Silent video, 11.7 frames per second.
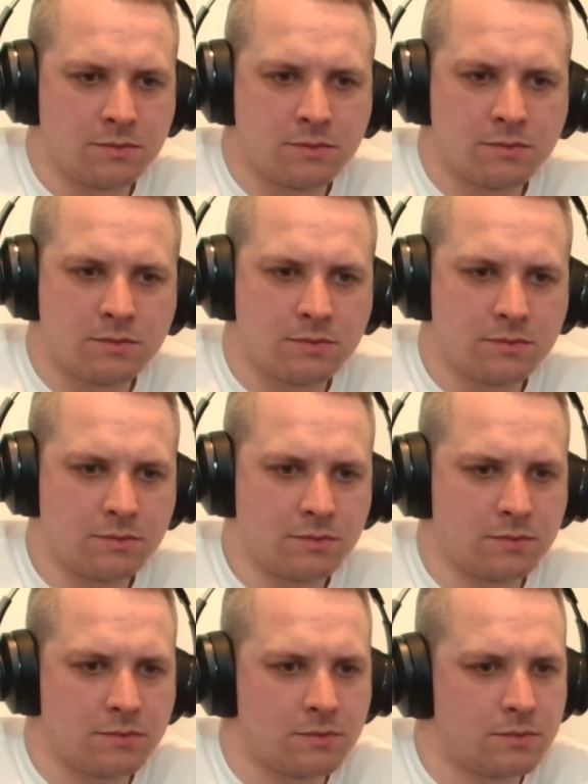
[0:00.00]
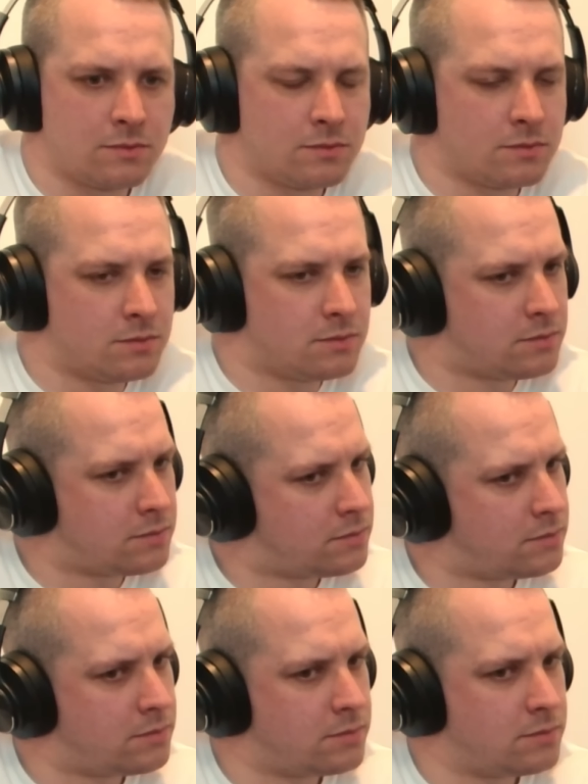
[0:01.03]

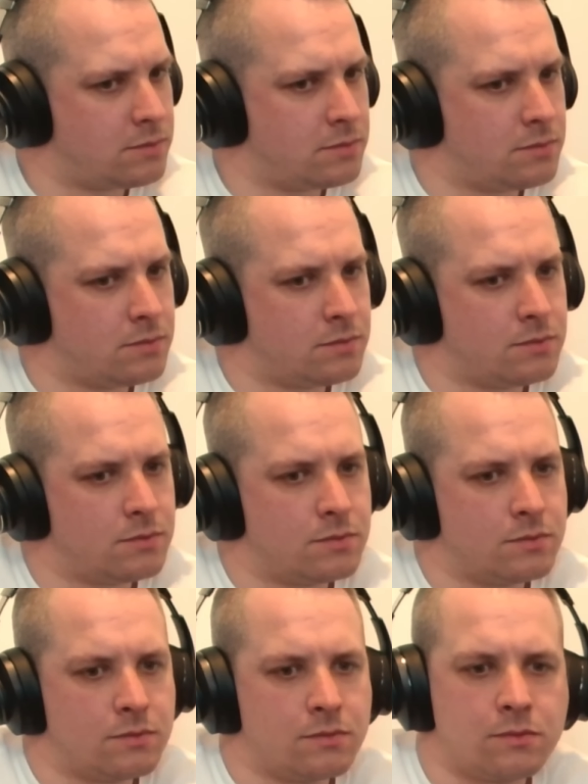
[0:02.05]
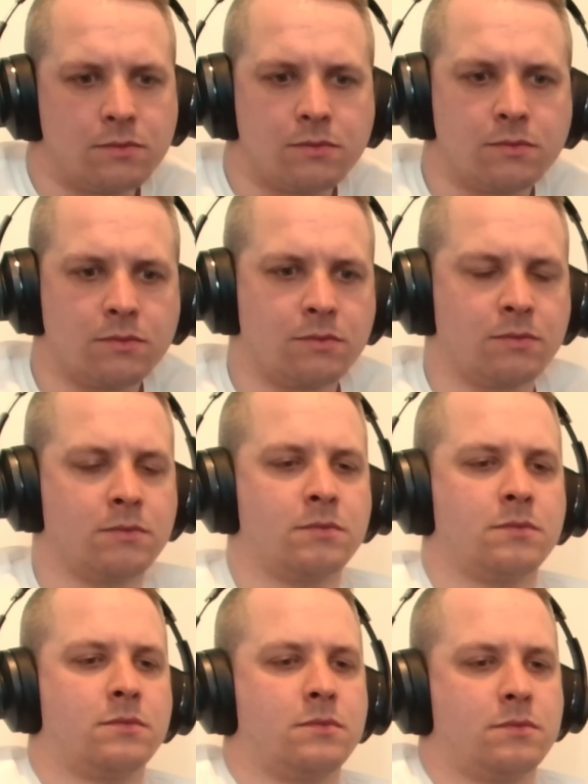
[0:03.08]

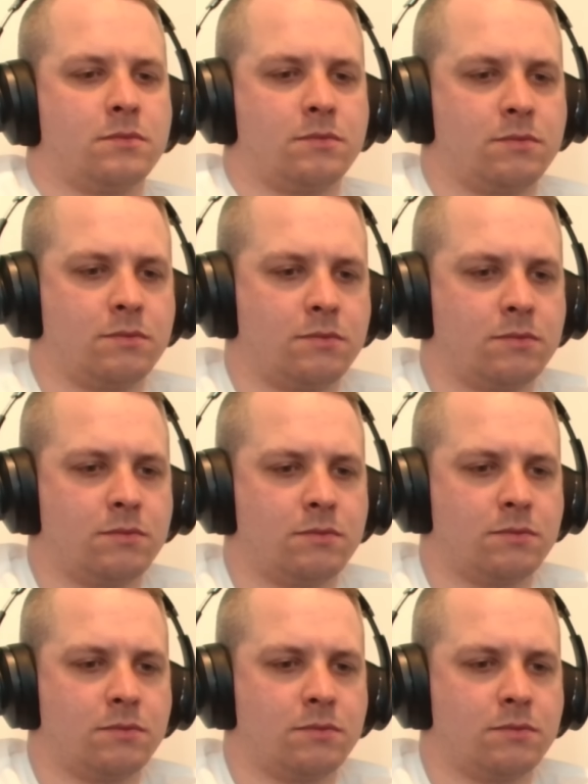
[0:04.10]
[no speech]